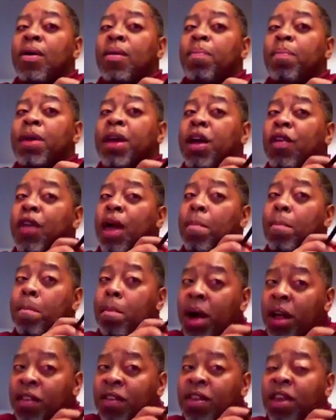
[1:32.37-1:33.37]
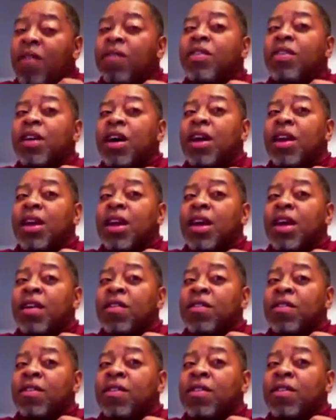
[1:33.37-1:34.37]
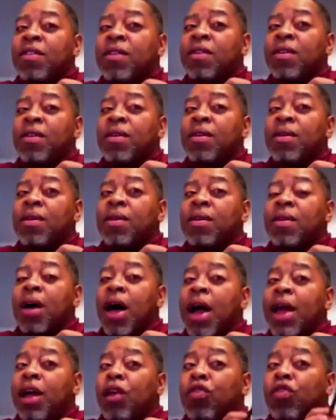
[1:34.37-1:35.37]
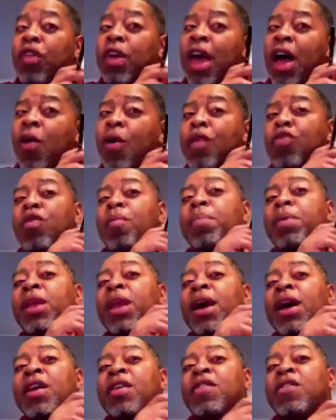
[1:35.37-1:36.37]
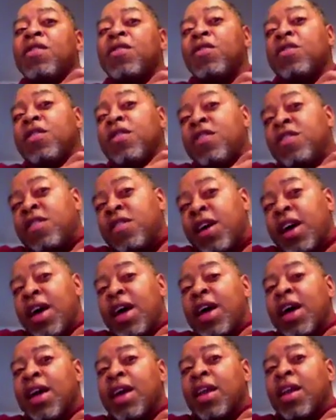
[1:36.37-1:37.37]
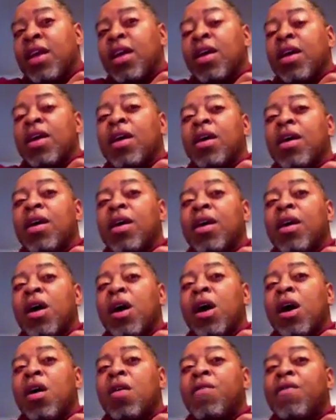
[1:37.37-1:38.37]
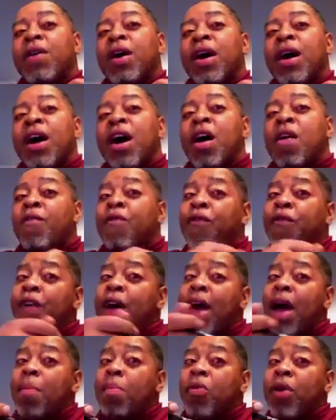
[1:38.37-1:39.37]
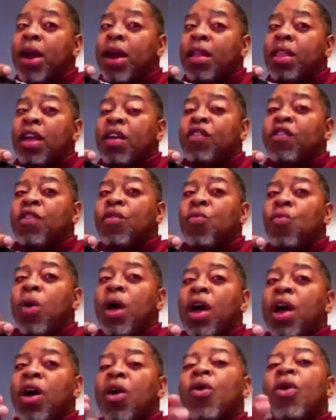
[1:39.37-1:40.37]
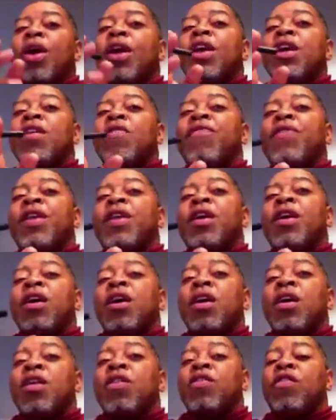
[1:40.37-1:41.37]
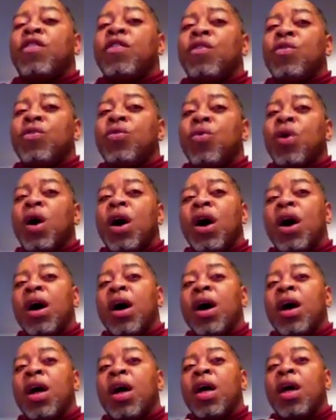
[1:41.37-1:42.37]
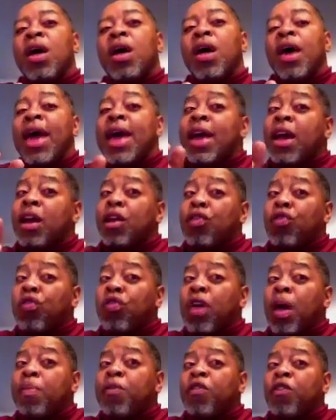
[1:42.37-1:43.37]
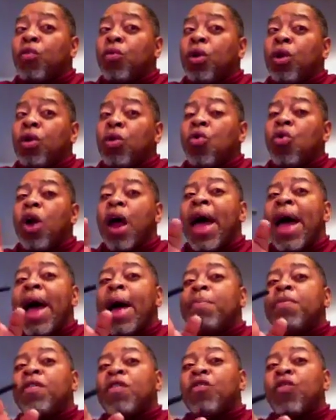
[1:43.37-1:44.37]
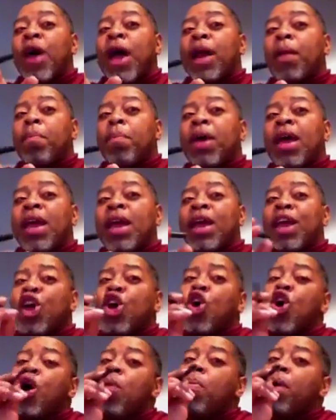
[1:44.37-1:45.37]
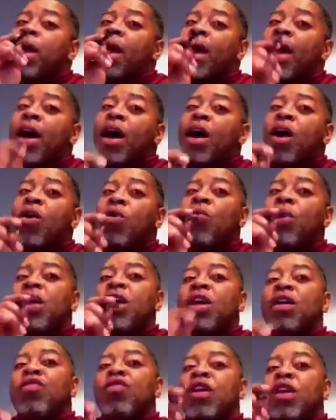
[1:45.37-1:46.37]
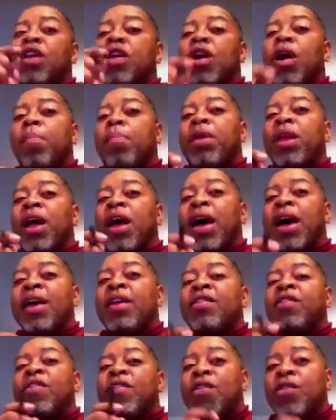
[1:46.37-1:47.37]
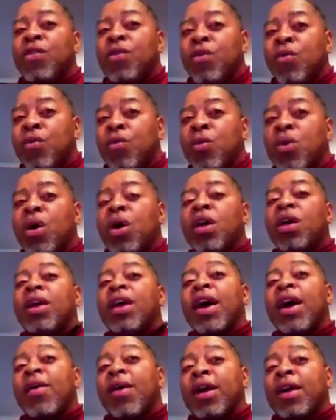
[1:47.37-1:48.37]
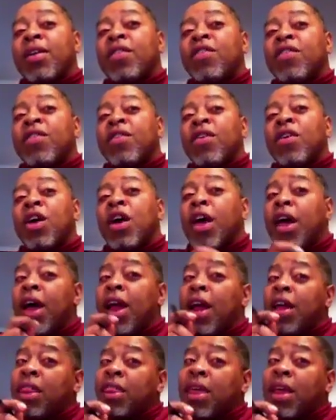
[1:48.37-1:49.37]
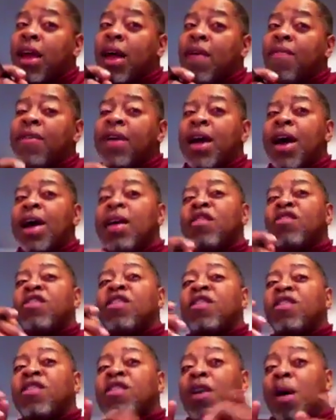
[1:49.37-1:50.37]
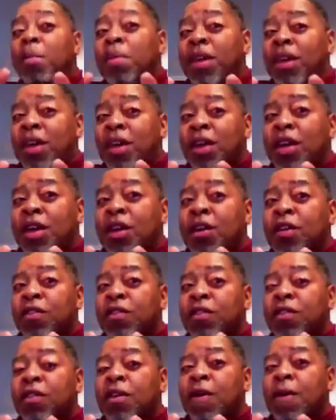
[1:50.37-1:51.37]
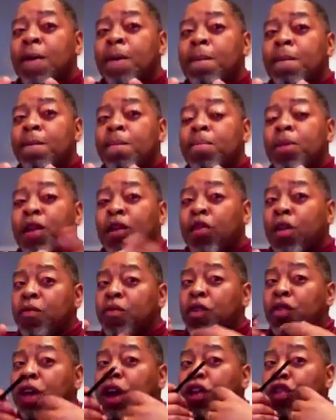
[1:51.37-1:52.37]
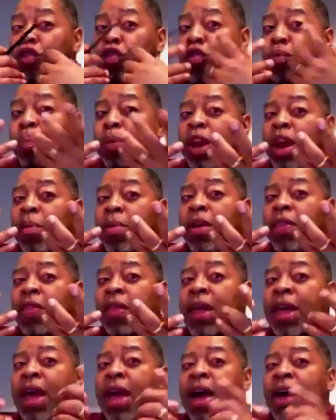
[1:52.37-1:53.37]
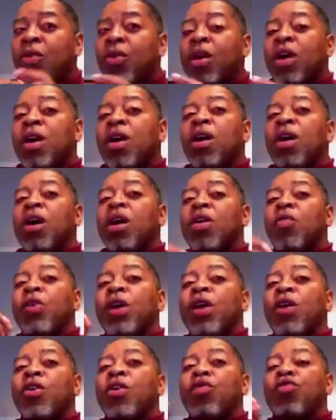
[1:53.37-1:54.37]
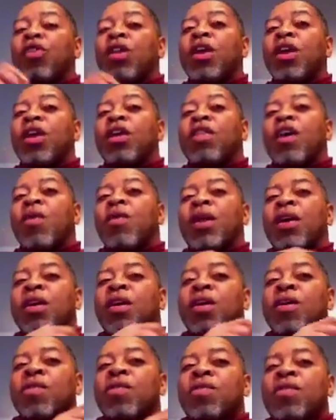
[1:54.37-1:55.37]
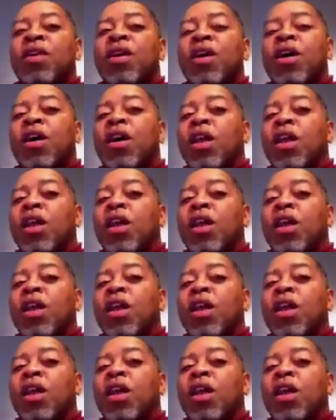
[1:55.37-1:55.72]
Because I must have done this. I can see how it's applied to design of fabric that you wear, or even to a conceptual or abstract painting. But how is it applied to caricature? And I think I've got some keys, and so I'm just going to spit everything out unrehearsed, and here's how it goes.